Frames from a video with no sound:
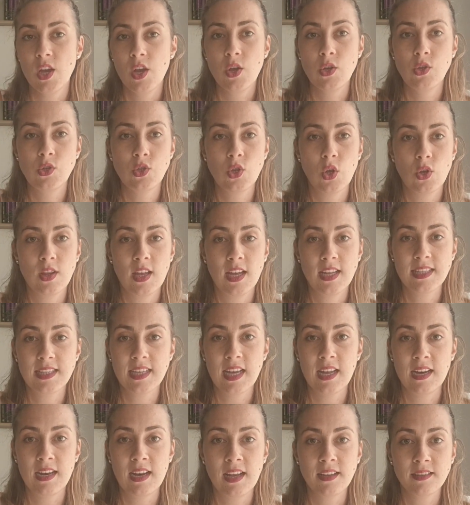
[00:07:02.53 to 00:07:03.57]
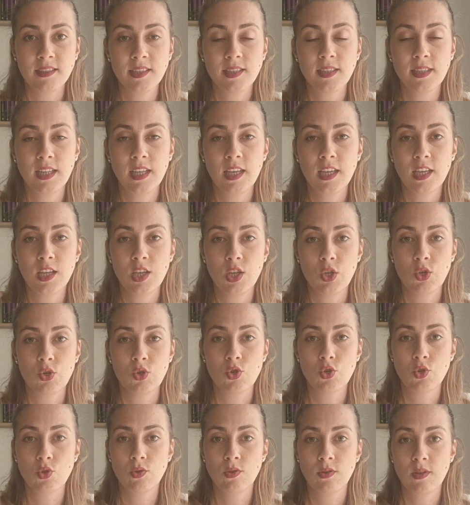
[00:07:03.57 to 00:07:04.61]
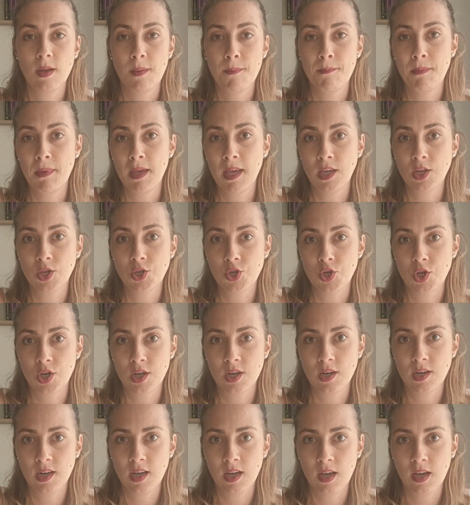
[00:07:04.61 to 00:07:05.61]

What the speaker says: So that's another thing you should make sure